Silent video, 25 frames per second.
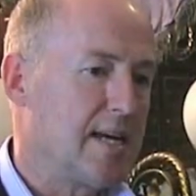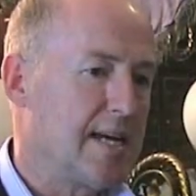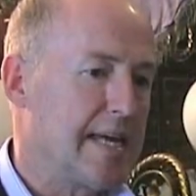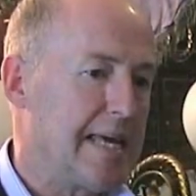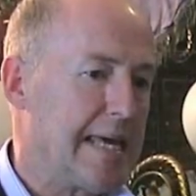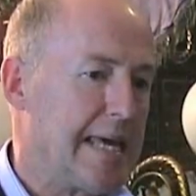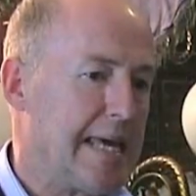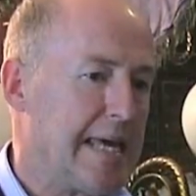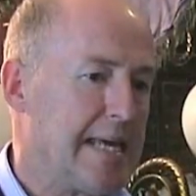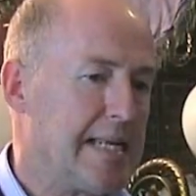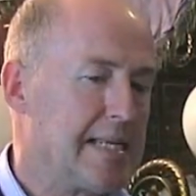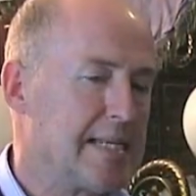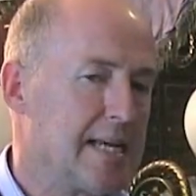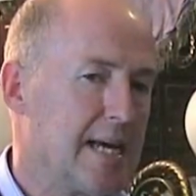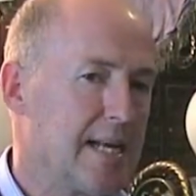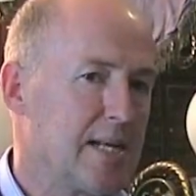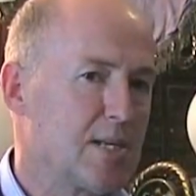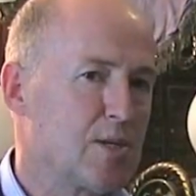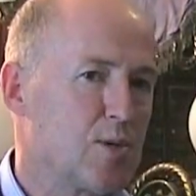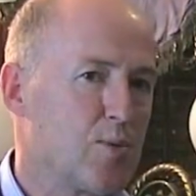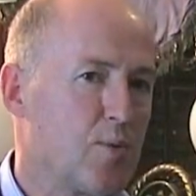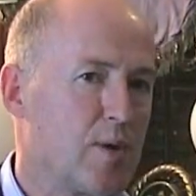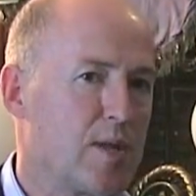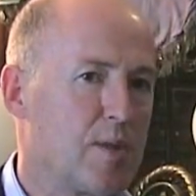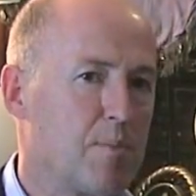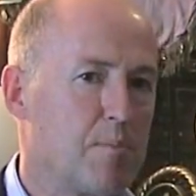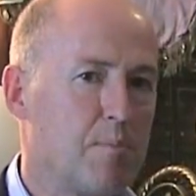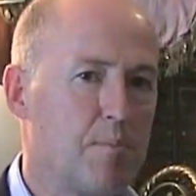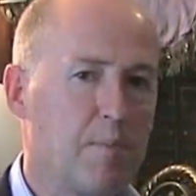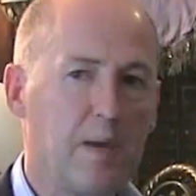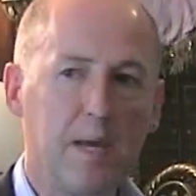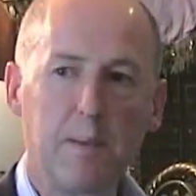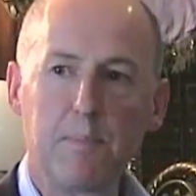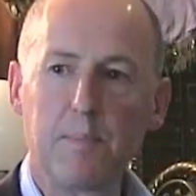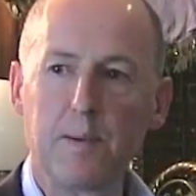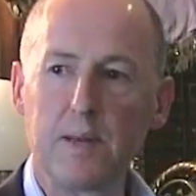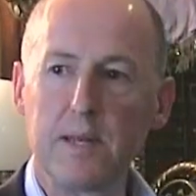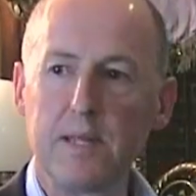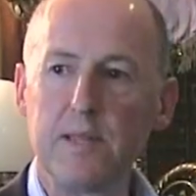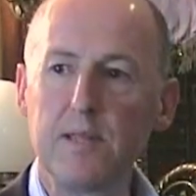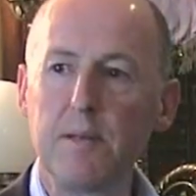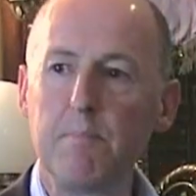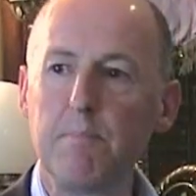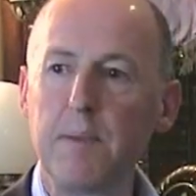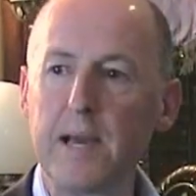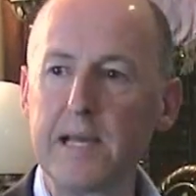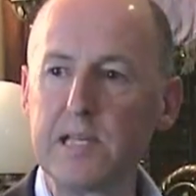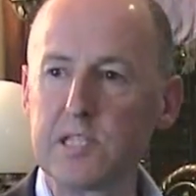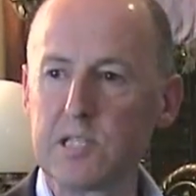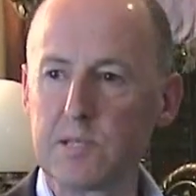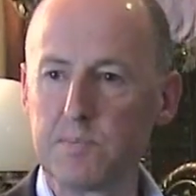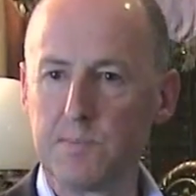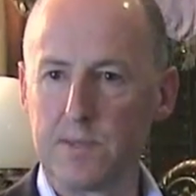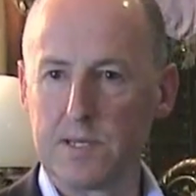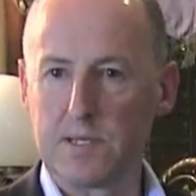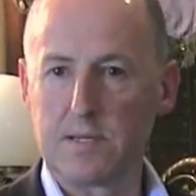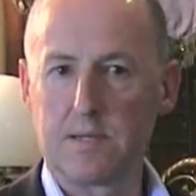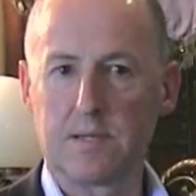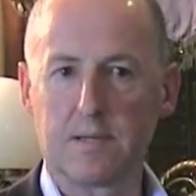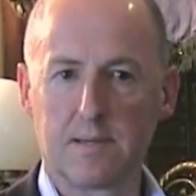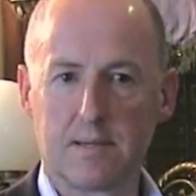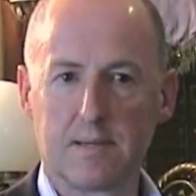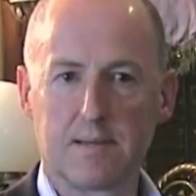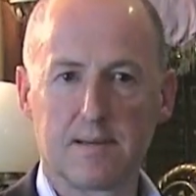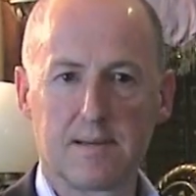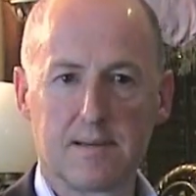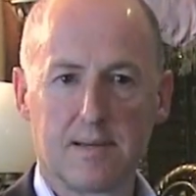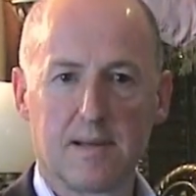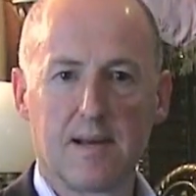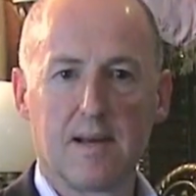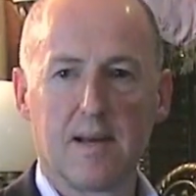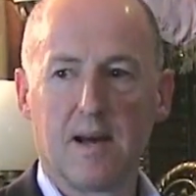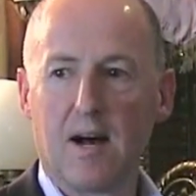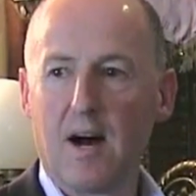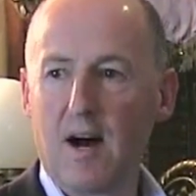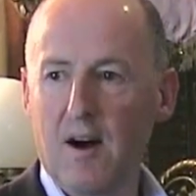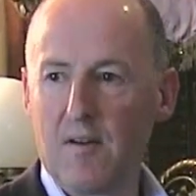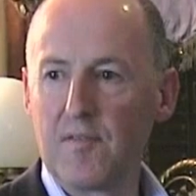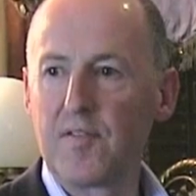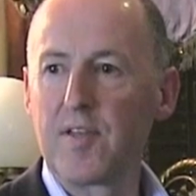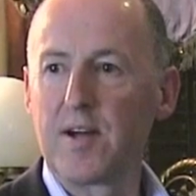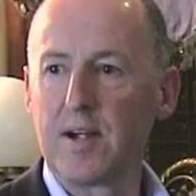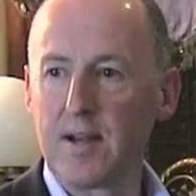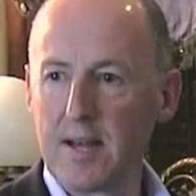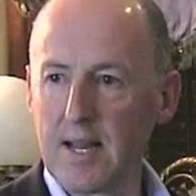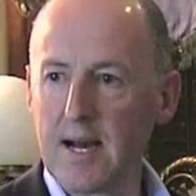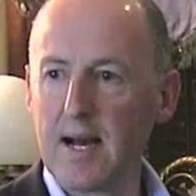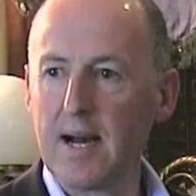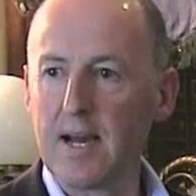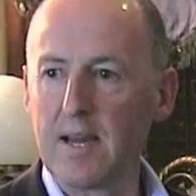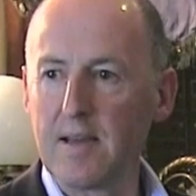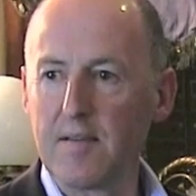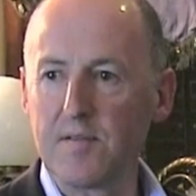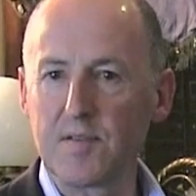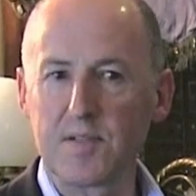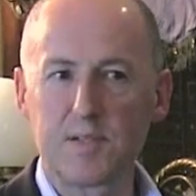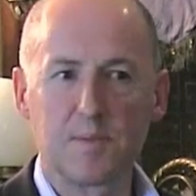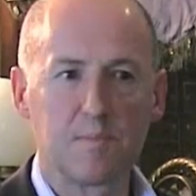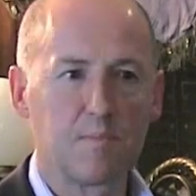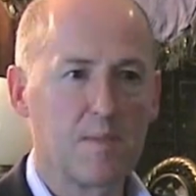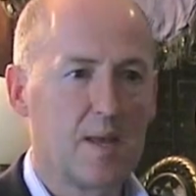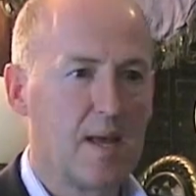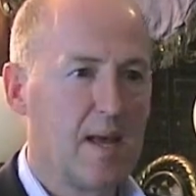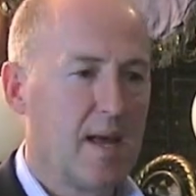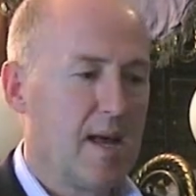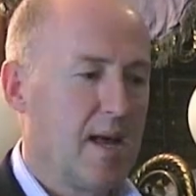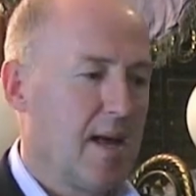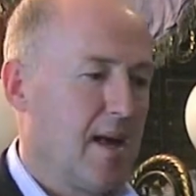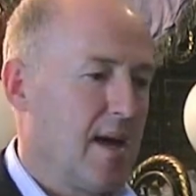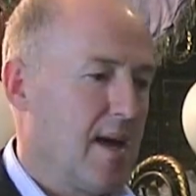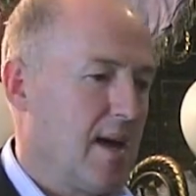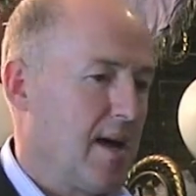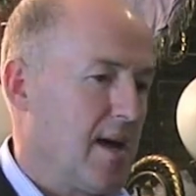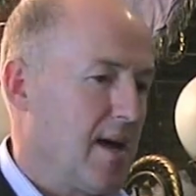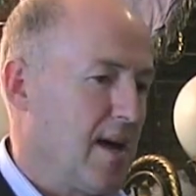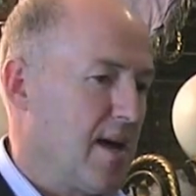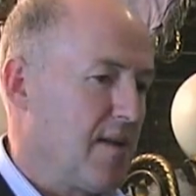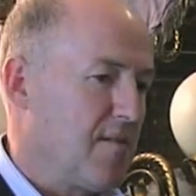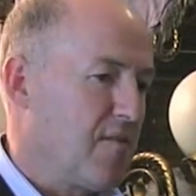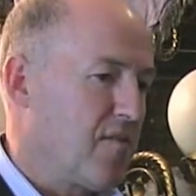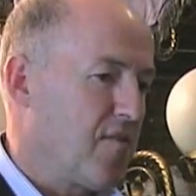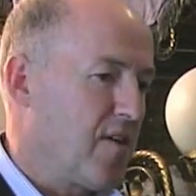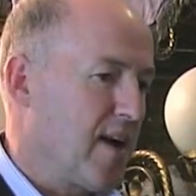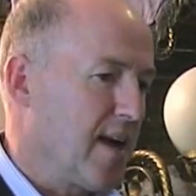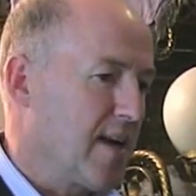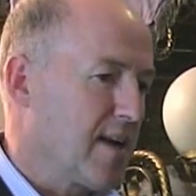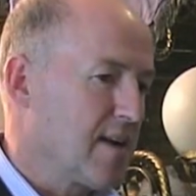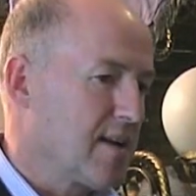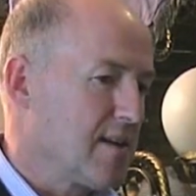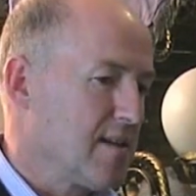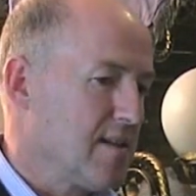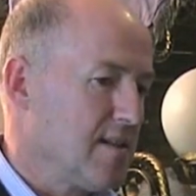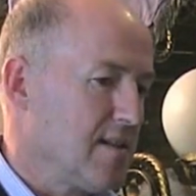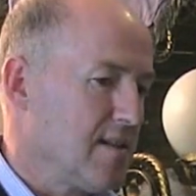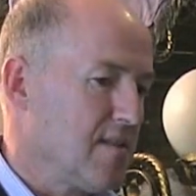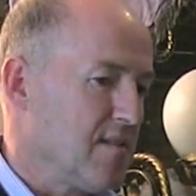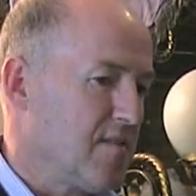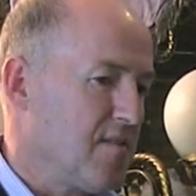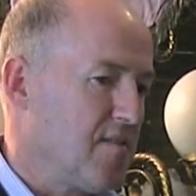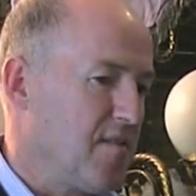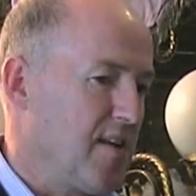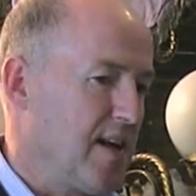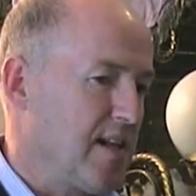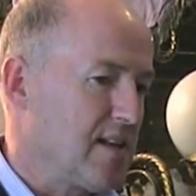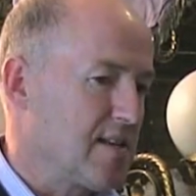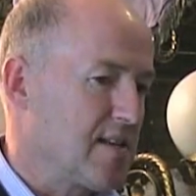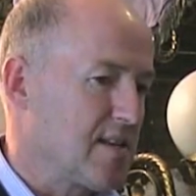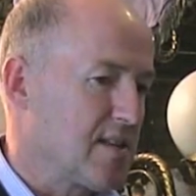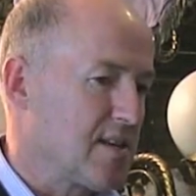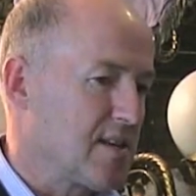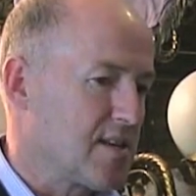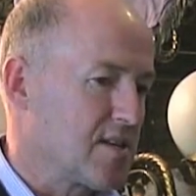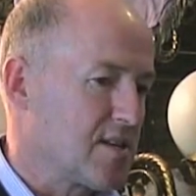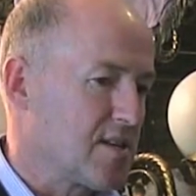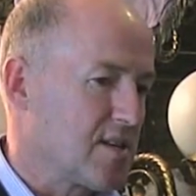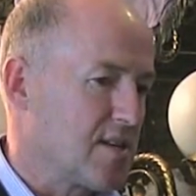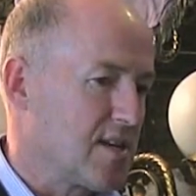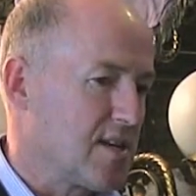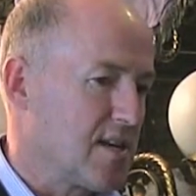he dealt with people in the basement of their lives. And Frankl felt that